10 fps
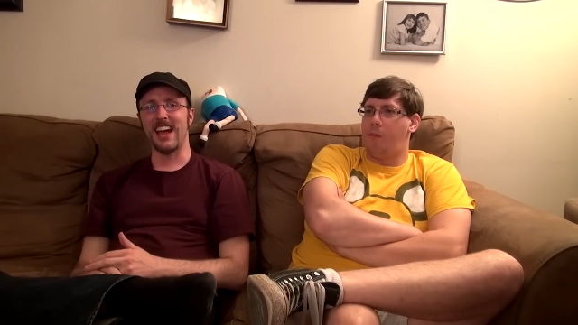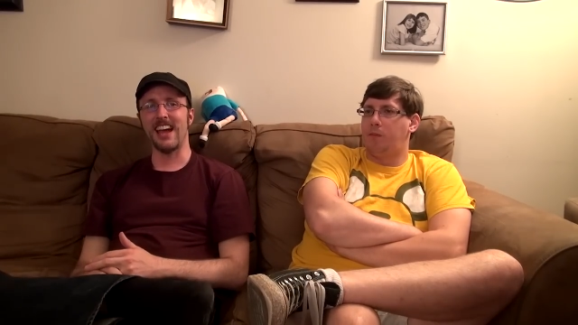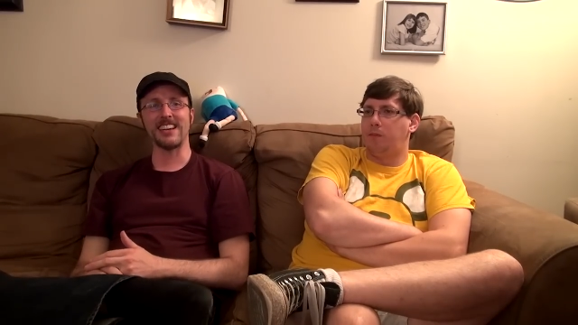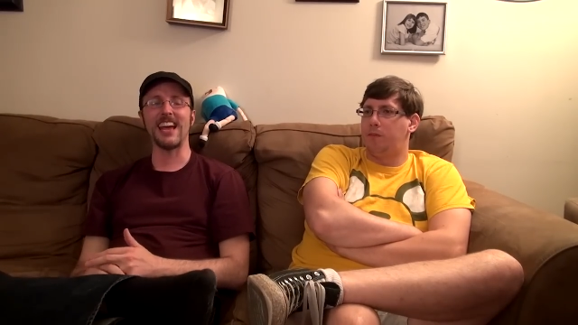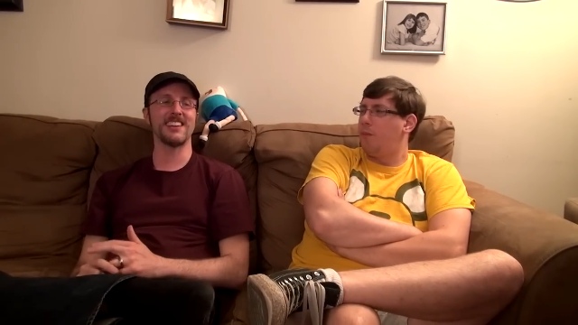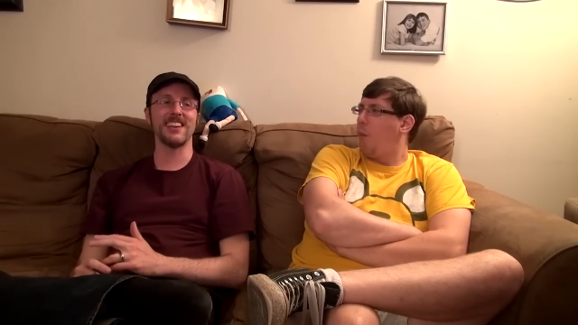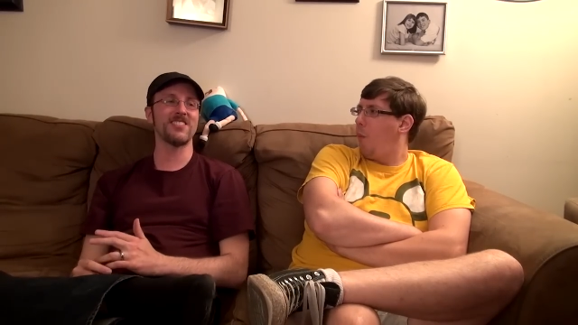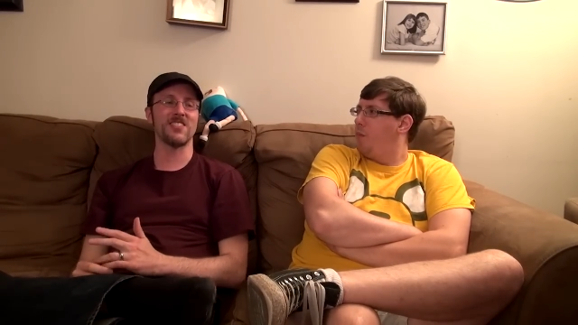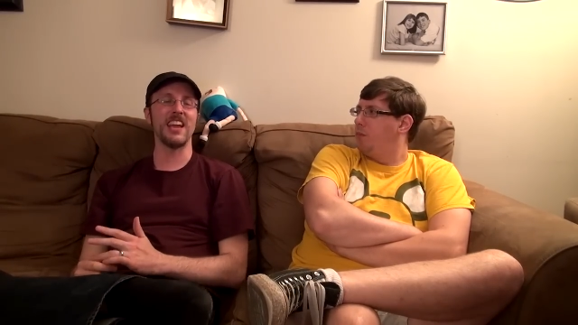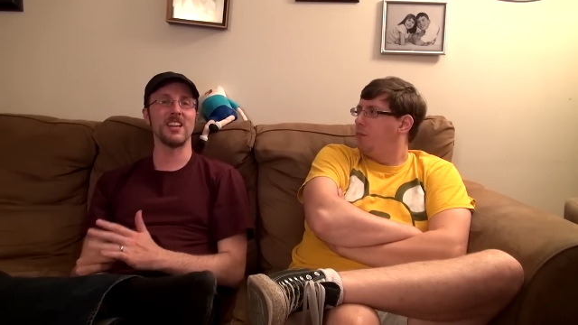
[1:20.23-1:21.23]
Speaker 1: and and
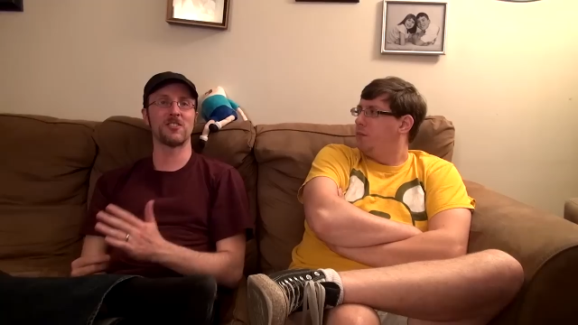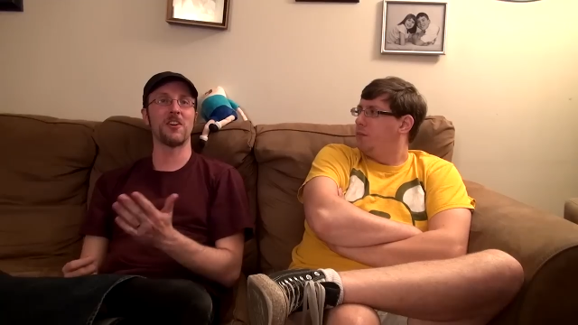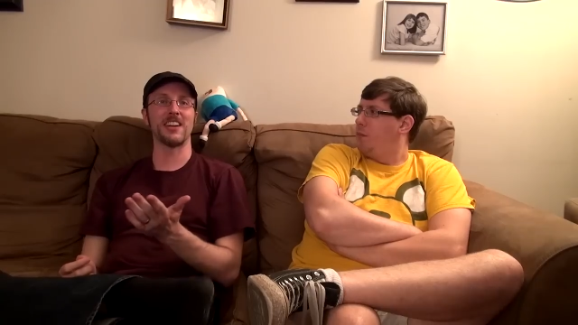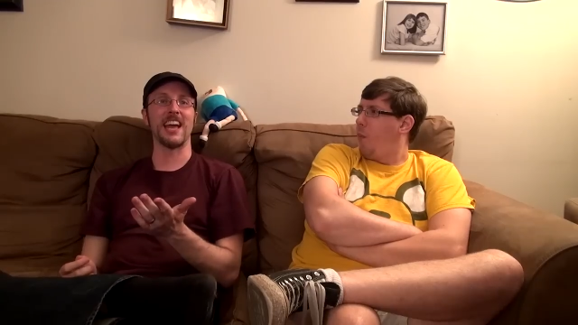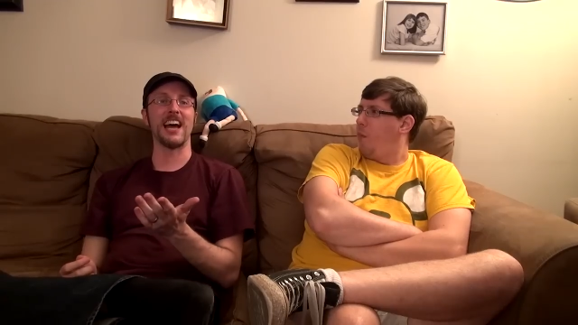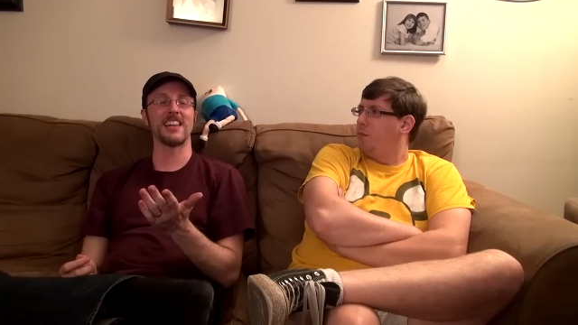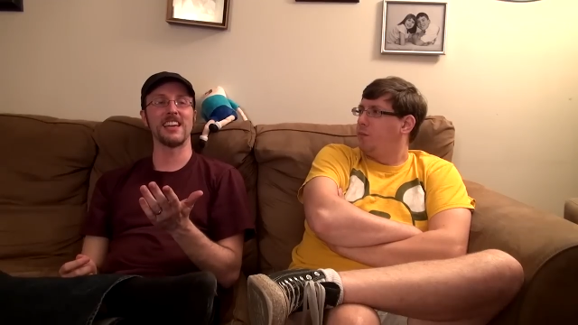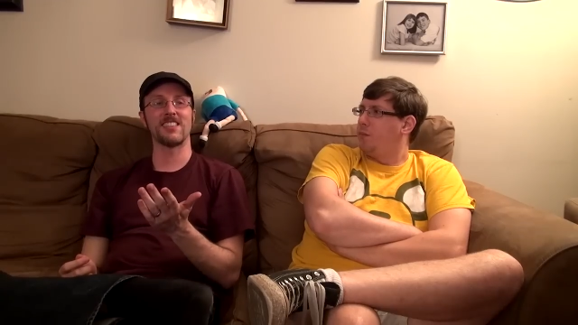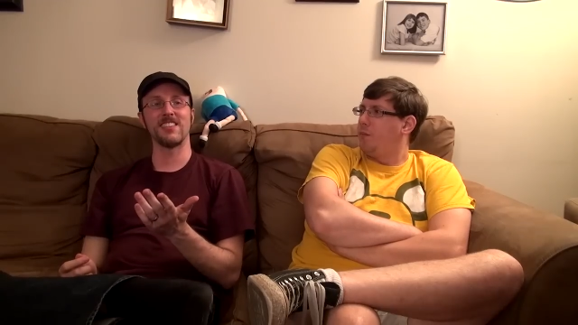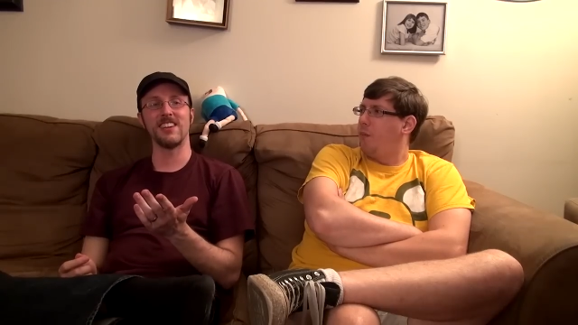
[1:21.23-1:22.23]
it's it's funny. I
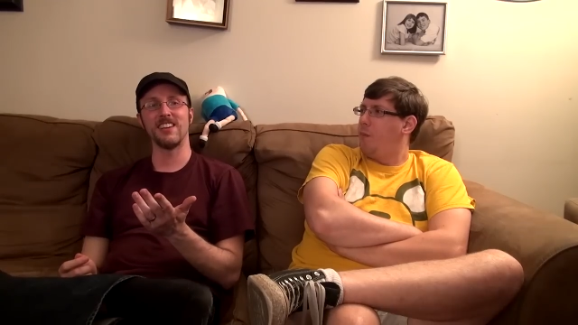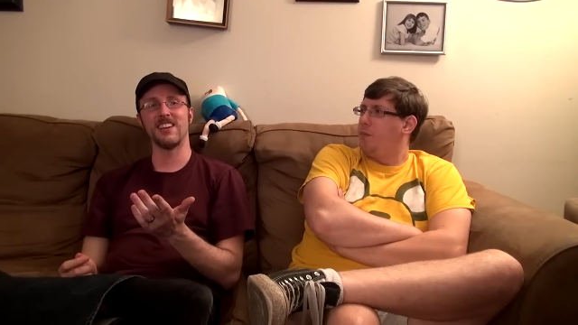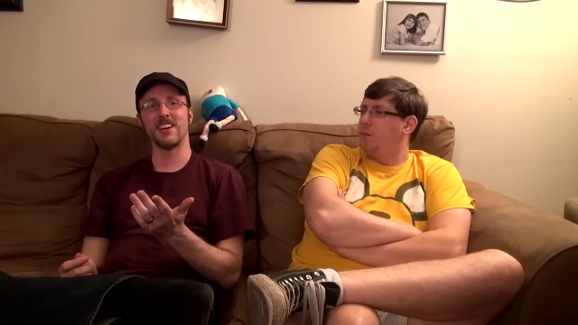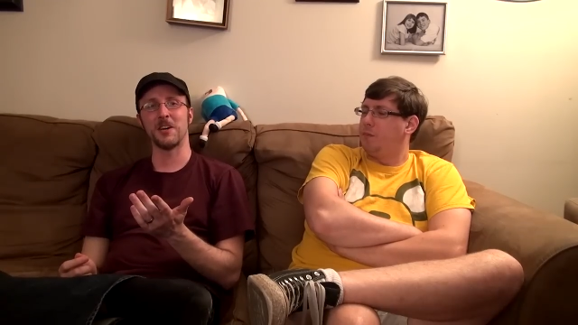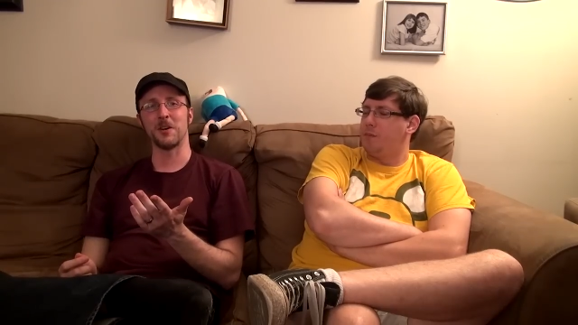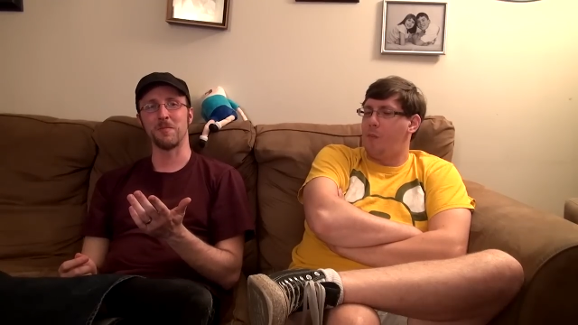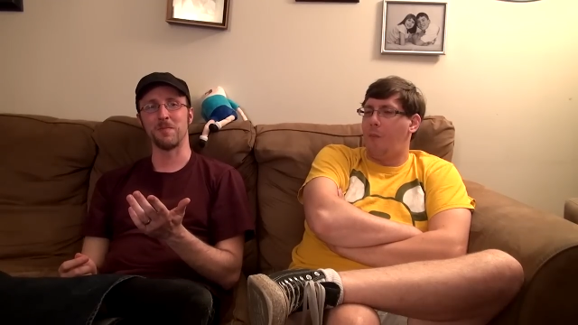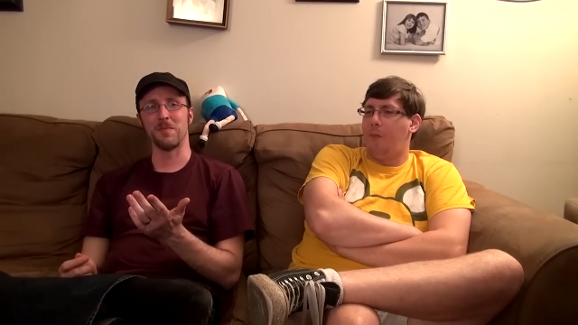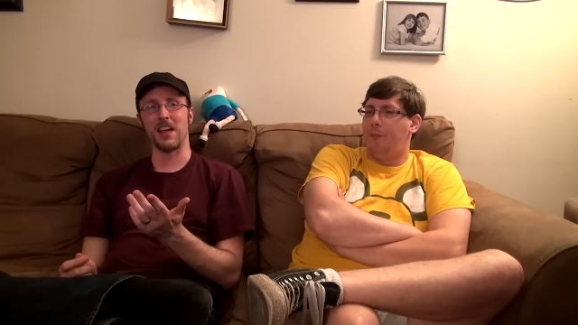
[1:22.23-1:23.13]
like the. Um,